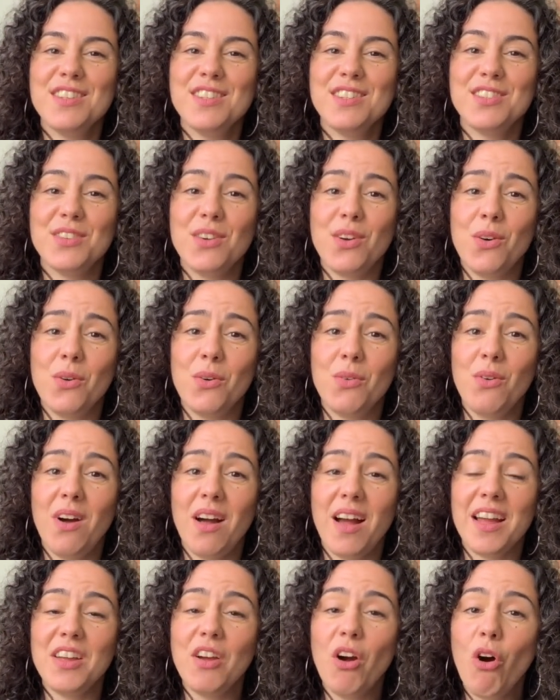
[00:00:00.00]
So
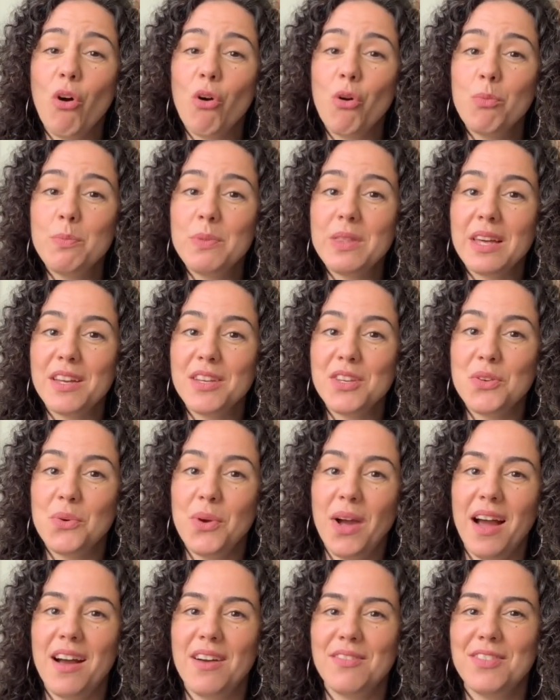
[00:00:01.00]
I hope that you
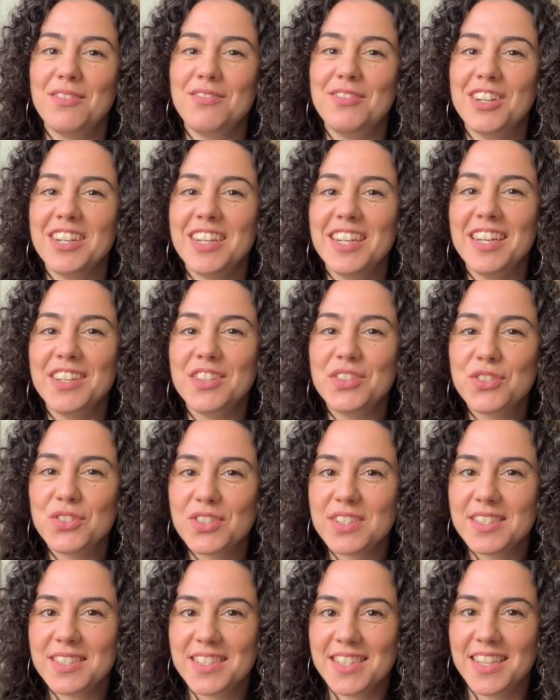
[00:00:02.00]
have a very
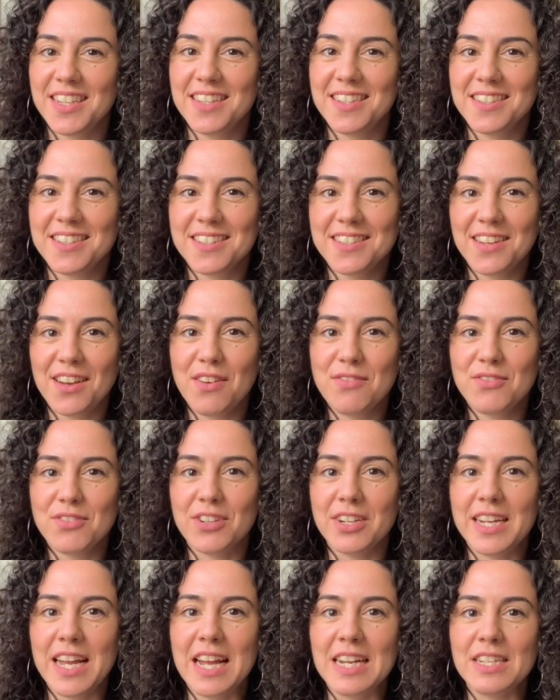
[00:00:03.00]
interesting
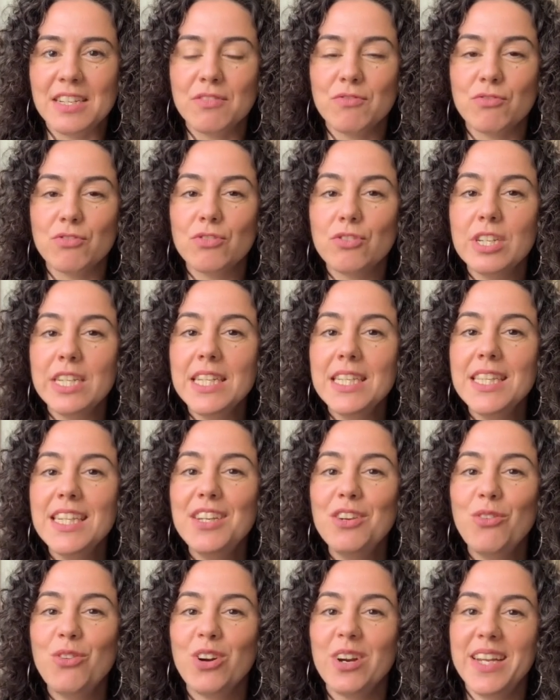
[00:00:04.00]
discovery and
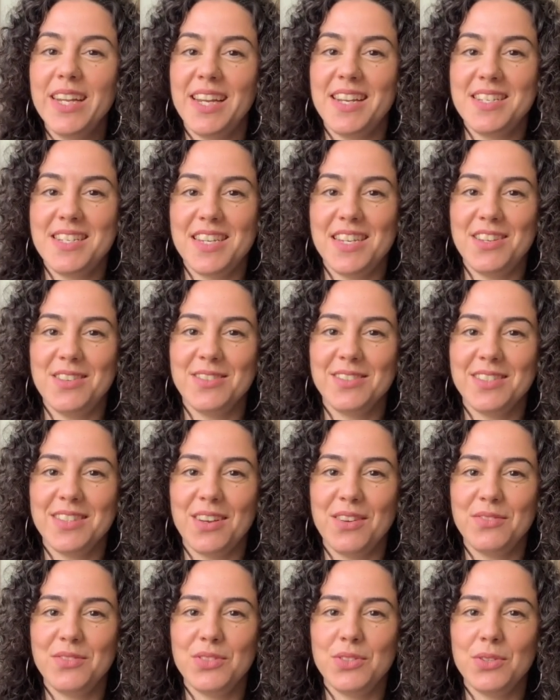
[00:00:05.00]
really orienting
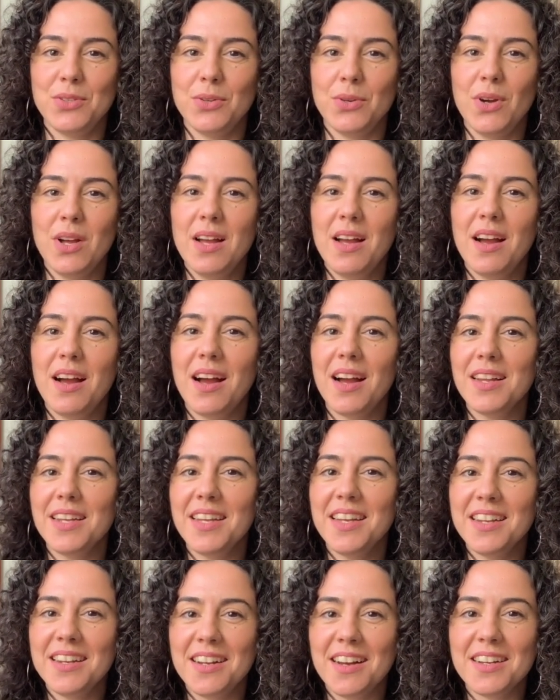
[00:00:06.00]
yourself to, I
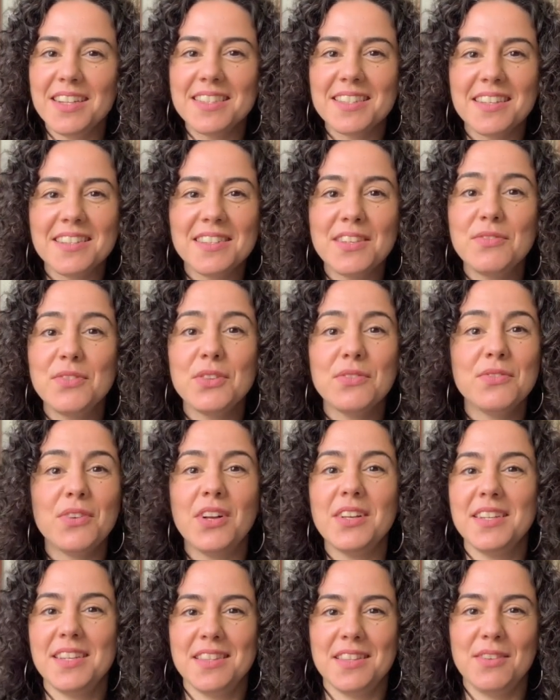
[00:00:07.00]
cannot, it's as if you're
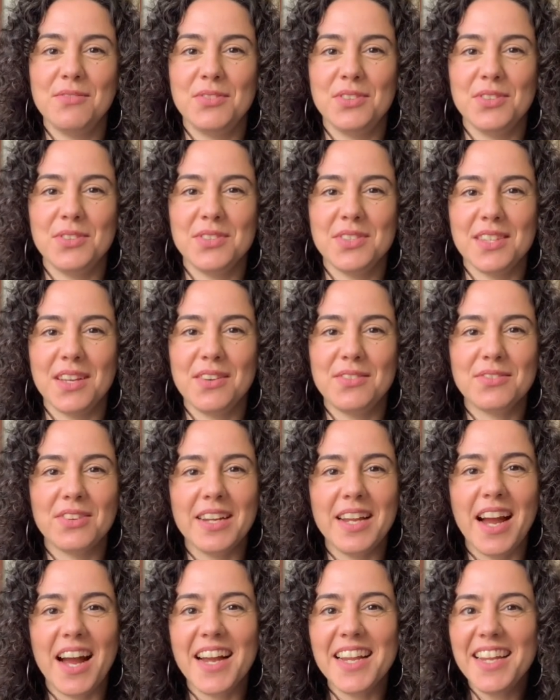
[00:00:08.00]
falling in love with yourself,
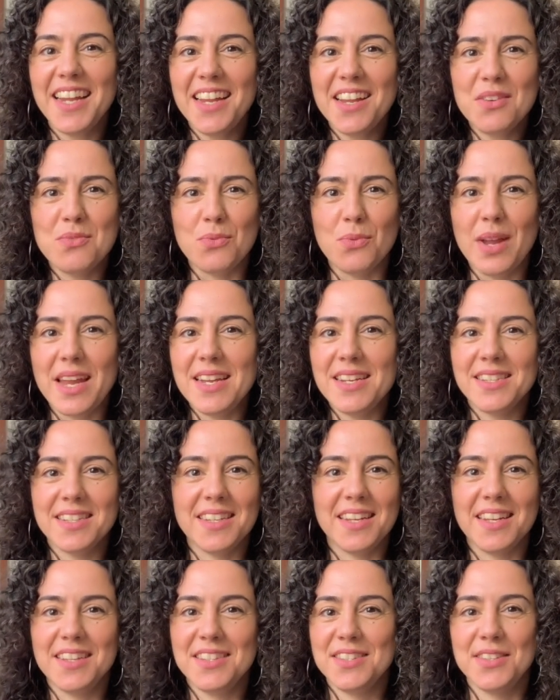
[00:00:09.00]
right? I can't wait to
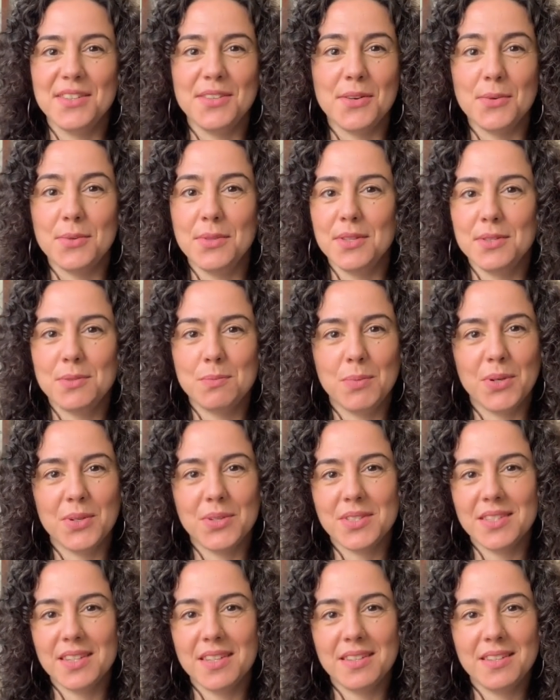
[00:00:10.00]
get to know this
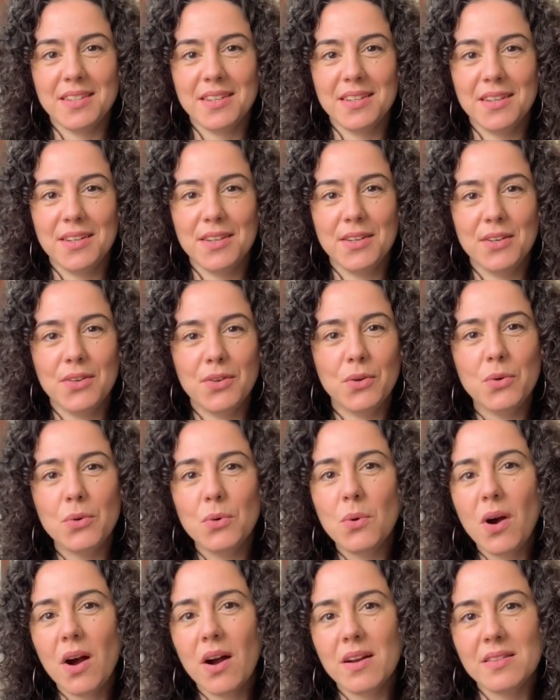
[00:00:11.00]
person.
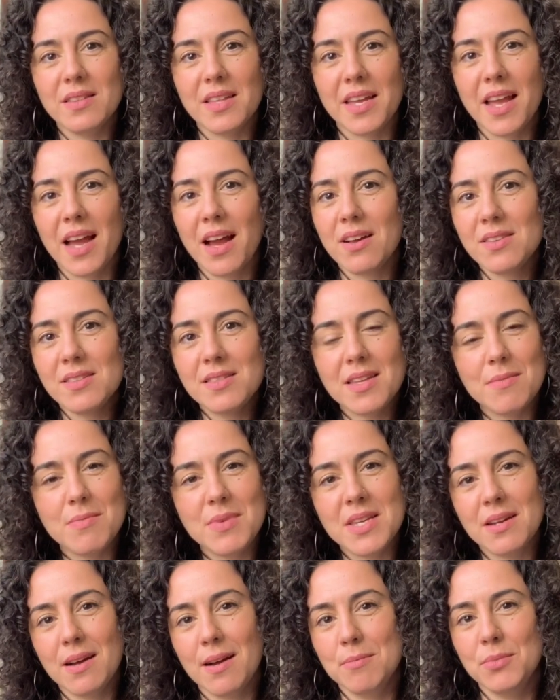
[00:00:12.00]
Who are they? How did they
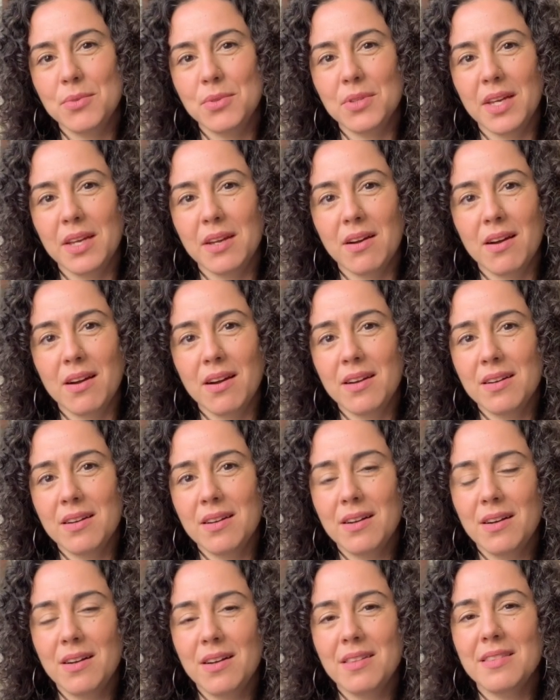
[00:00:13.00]
become who they are?
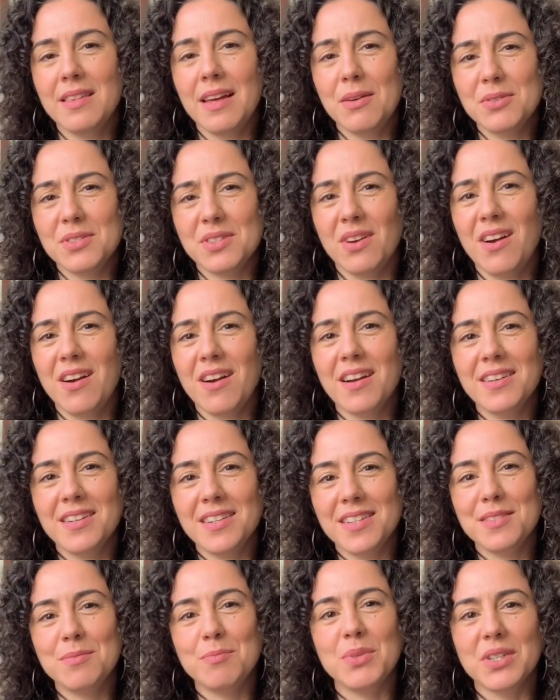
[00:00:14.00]
That was a hard
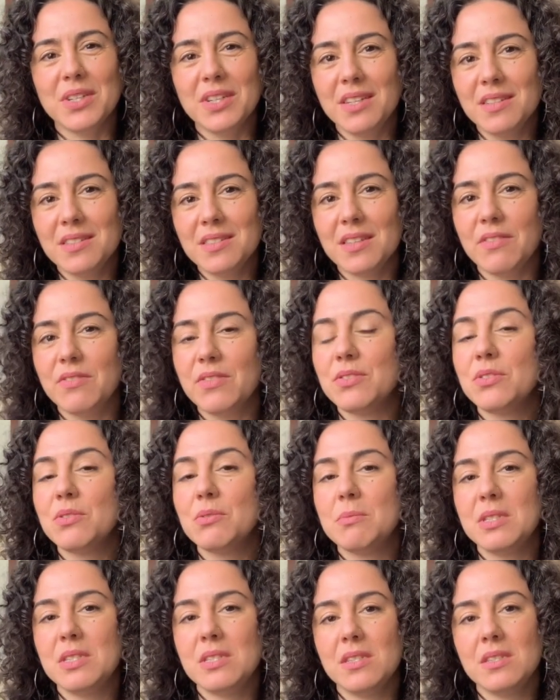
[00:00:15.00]
experience. I feel
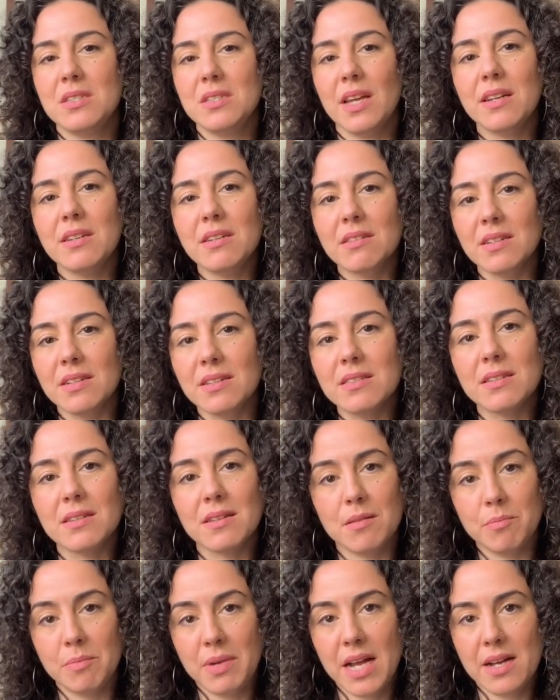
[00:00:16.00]
so much tenderness and
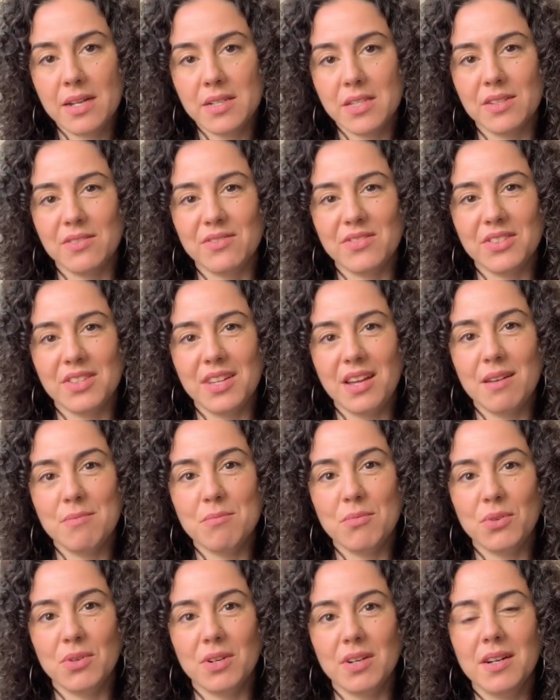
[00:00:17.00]
compassion for
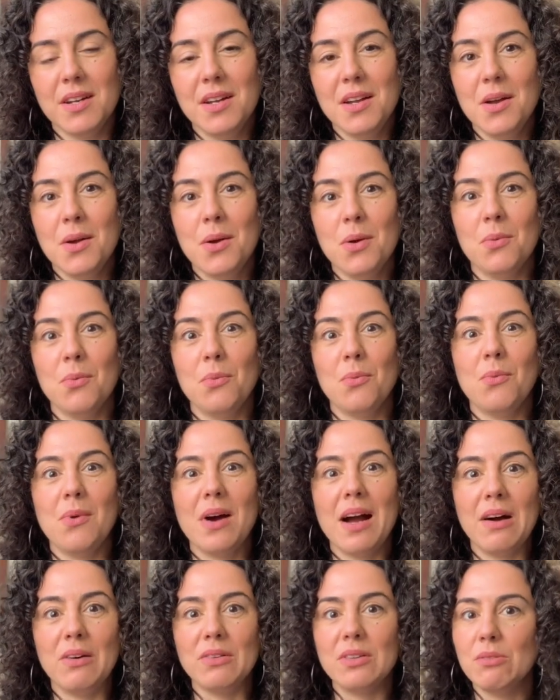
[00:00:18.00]
them. Or,
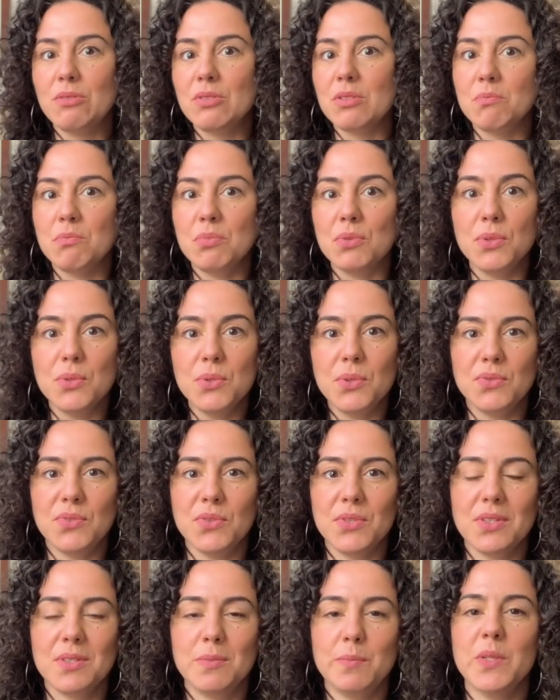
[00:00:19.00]
wow, that was a
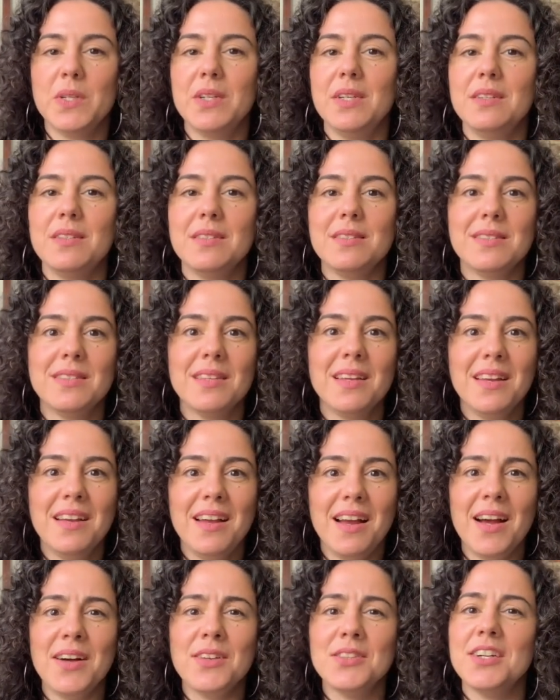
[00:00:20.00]
beautiful experience.
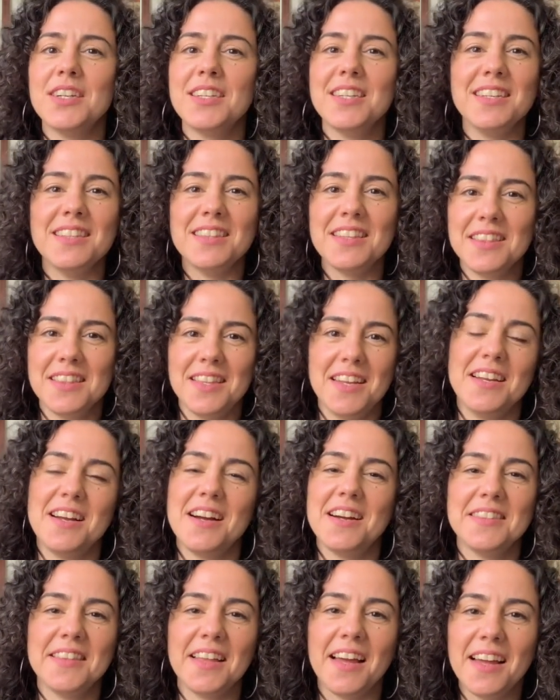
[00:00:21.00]
How lucky that they
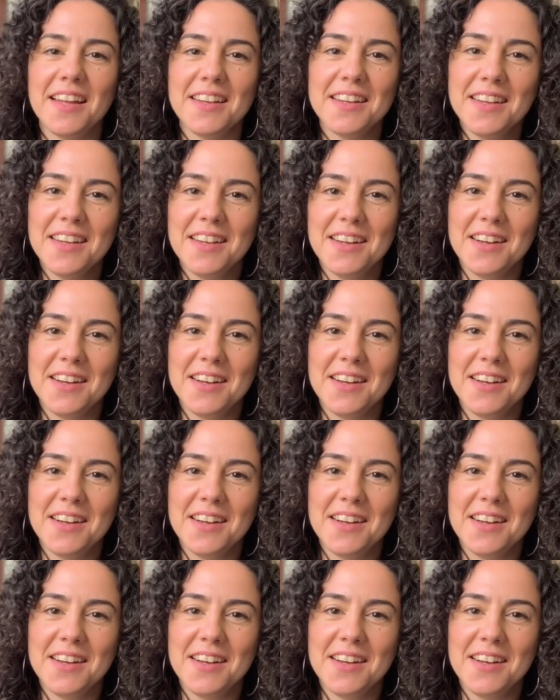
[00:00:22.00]
got that